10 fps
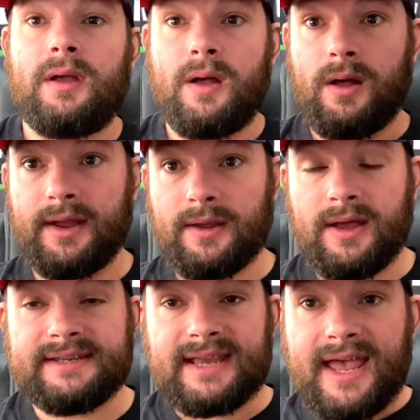Hi
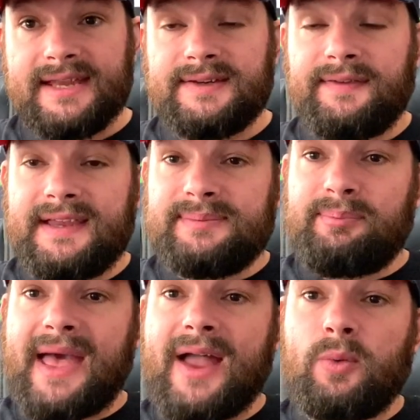guys, Aceface
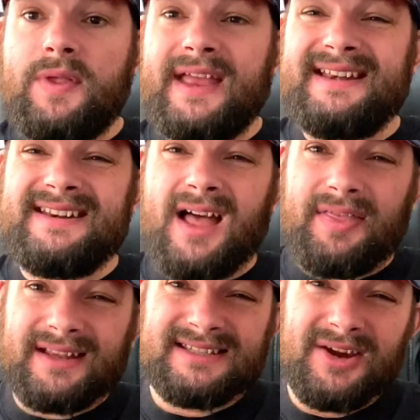back with
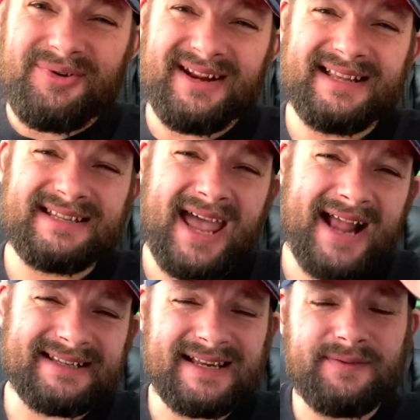another Tyranid
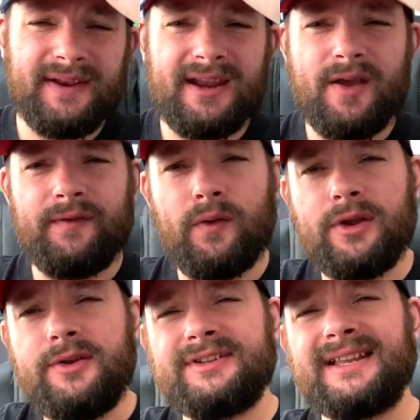Tactics video for
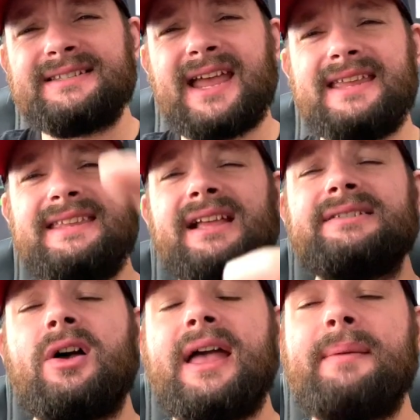you today. Yes,
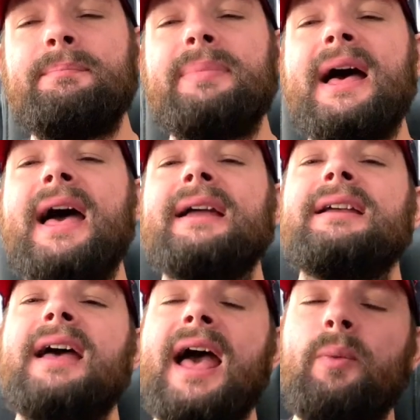I am
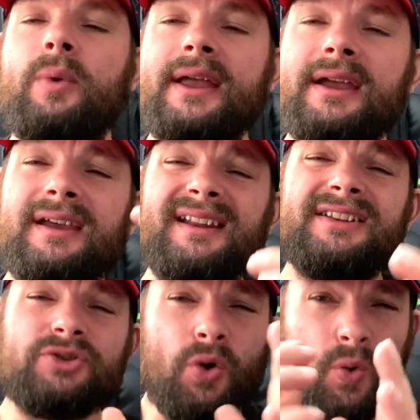back and we're going
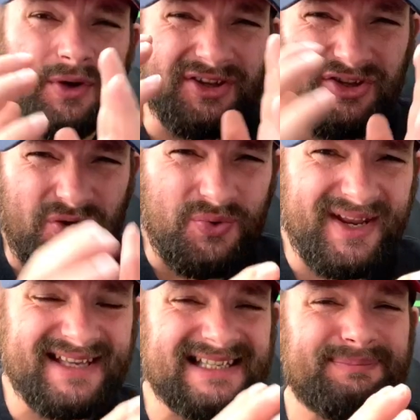to talk
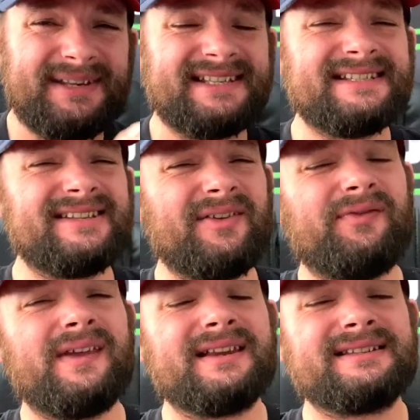unit
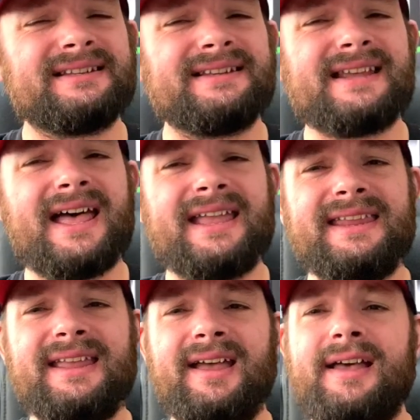specifics today.